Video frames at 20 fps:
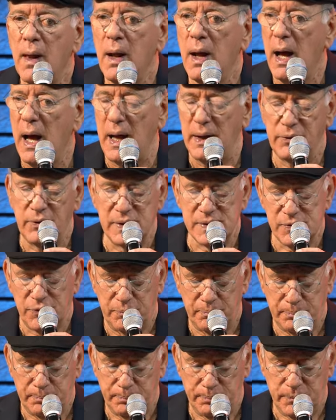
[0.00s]
hundreds of
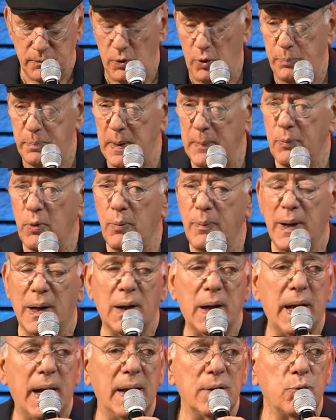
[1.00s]
people
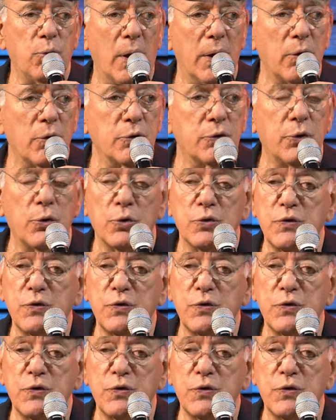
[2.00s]
barely had 1 or 2.